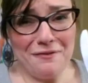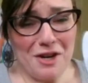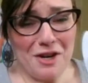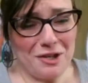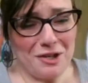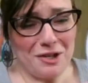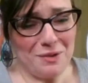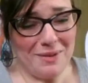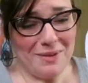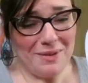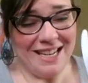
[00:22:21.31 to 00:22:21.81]

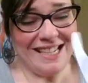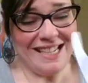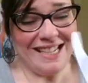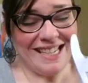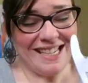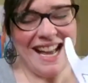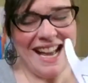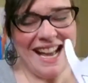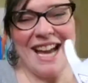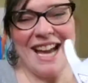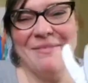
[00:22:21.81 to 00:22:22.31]
far too many
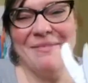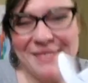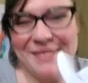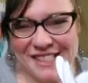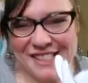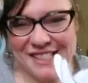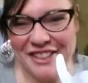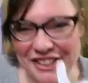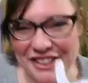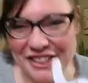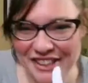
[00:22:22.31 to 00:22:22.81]

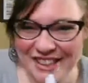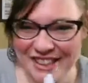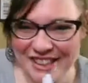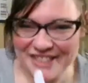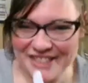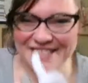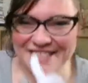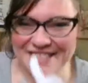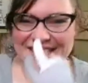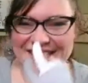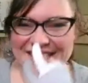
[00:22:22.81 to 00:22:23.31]
times
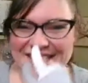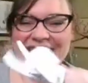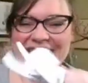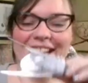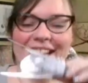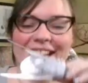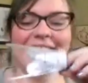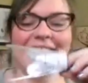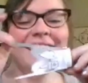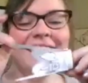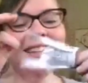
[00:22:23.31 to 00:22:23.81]
earlier today.